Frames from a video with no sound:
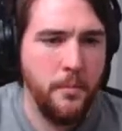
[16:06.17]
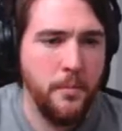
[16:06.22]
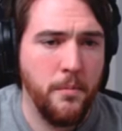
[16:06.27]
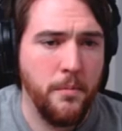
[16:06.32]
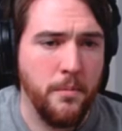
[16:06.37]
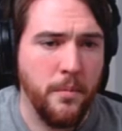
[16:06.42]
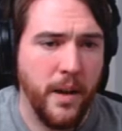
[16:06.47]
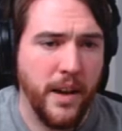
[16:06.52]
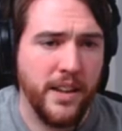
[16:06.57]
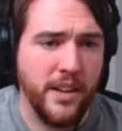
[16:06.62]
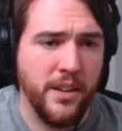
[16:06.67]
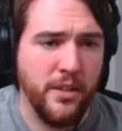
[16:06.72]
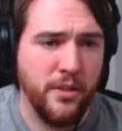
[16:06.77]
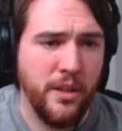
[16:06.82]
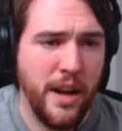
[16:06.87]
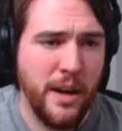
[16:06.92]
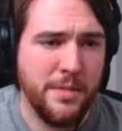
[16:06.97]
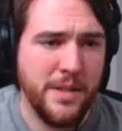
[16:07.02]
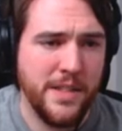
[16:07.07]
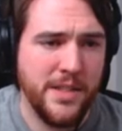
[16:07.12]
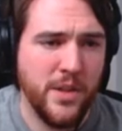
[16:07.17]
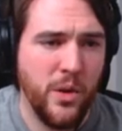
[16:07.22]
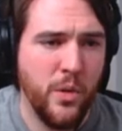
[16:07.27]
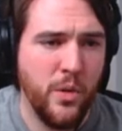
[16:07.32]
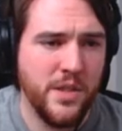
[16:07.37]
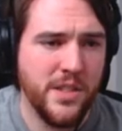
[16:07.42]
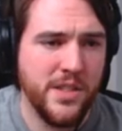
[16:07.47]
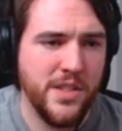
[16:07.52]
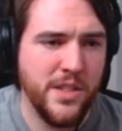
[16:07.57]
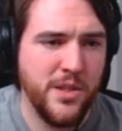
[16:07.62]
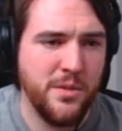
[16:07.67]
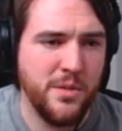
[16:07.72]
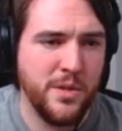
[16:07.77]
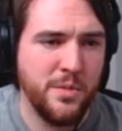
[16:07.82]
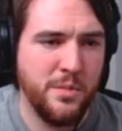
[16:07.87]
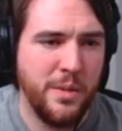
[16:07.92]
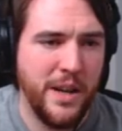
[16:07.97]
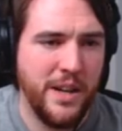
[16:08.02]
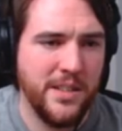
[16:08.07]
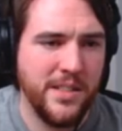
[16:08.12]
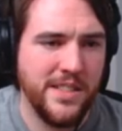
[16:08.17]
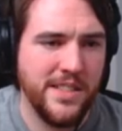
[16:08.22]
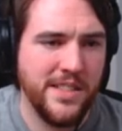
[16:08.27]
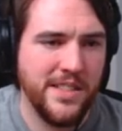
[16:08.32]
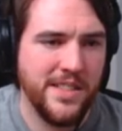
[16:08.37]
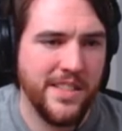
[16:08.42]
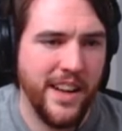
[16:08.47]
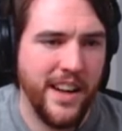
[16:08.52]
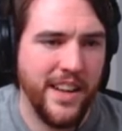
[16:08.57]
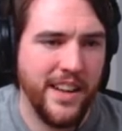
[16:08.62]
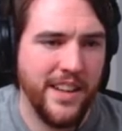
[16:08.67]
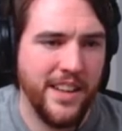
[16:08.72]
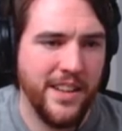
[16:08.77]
I can grab this horseshoe as well since I